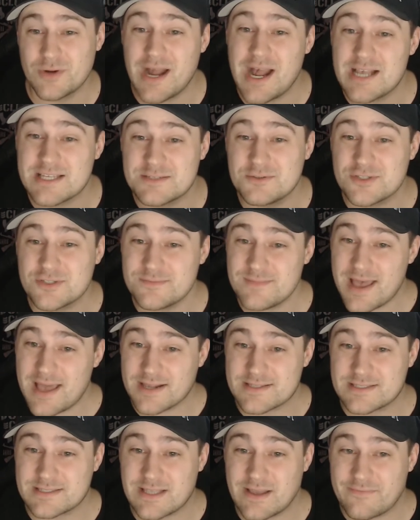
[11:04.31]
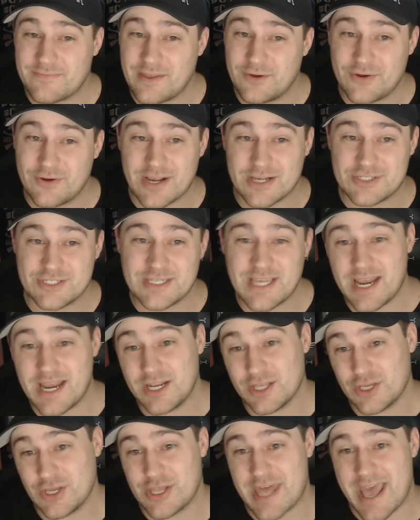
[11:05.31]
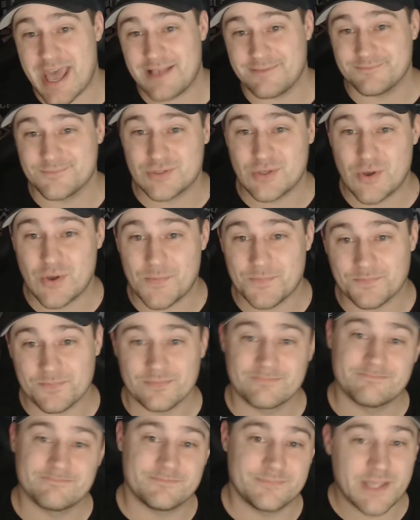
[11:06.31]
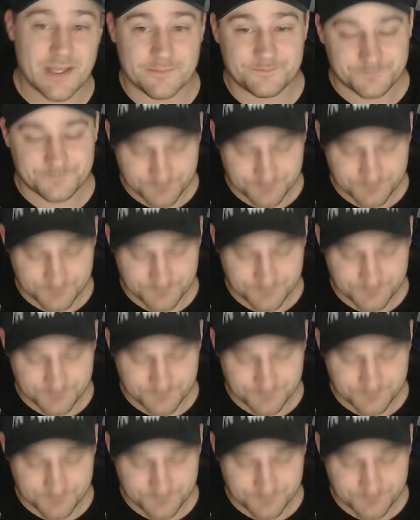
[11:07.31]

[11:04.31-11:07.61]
awesome dramatic stuff that you're actually kind of good at. So, yeah.